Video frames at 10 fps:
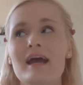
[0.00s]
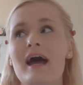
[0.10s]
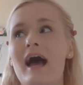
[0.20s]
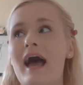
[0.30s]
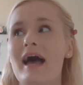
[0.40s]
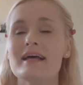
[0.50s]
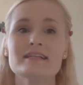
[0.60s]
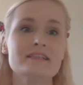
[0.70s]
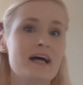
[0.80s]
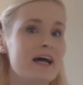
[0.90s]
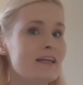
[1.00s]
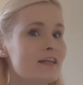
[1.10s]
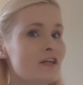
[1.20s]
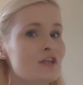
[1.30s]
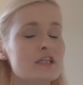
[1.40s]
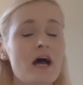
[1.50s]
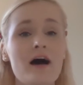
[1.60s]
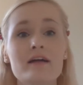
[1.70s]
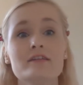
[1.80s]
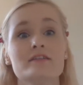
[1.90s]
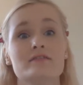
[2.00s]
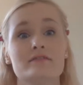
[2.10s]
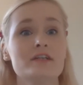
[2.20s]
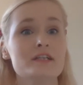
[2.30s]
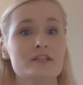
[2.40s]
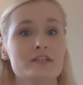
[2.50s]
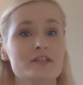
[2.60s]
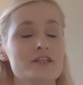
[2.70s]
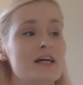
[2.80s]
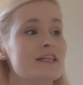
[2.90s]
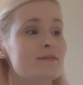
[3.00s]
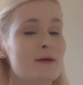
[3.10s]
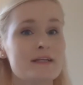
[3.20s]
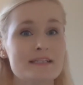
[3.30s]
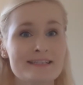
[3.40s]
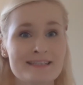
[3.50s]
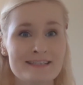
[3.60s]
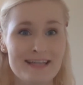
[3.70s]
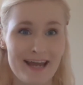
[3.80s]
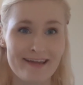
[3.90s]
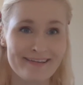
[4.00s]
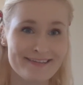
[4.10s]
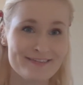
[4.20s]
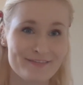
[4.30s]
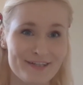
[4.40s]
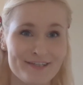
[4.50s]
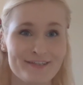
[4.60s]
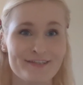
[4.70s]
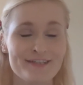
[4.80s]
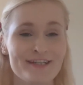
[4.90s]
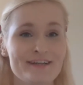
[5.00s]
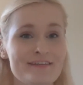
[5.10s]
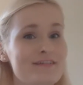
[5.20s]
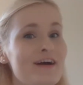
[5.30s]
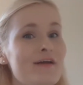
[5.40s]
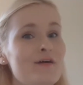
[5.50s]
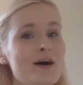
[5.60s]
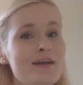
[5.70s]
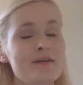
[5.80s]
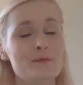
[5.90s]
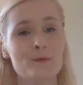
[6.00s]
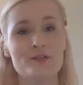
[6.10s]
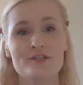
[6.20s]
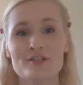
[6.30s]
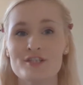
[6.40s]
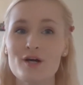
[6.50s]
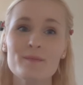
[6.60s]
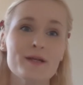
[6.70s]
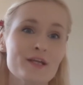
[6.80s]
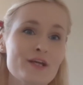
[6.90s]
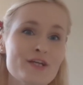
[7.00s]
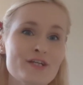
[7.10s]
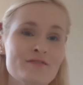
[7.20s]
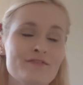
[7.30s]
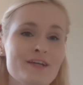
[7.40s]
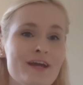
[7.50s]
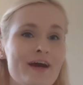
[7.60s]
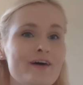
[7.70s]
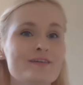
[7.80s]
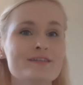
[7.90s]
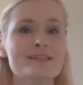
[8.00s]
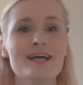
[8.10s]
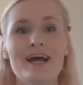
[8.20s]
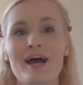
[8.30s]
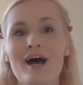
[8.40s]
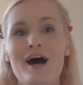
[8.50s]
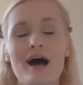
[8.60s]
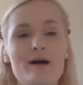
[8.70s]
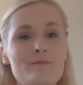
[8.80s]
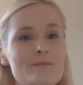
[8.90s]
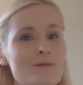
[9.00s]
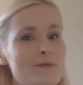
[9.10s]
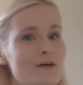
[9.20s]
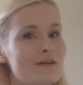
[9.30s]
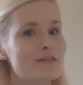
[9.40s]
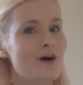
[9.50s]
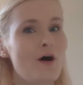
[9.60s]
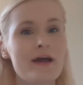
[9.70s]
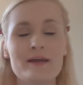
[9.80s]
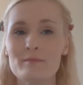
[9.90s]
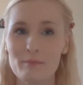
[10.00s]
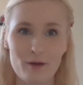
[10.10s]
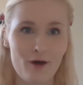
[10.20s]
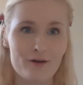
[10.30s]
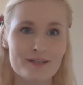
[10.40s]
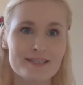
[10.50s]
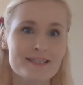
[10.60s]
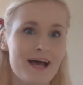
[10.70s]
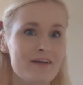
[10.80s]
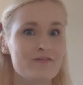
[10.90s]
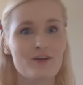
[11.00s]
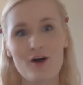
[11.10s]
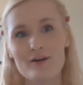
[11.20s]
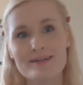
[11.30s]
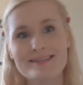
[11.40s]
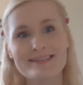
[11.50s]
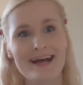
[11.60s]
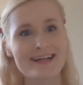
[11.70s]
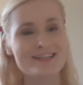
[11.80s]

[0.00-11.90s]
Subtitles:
And I did tons of research. I spent days researching the right one, watched so many YouTube videos, was in blogs and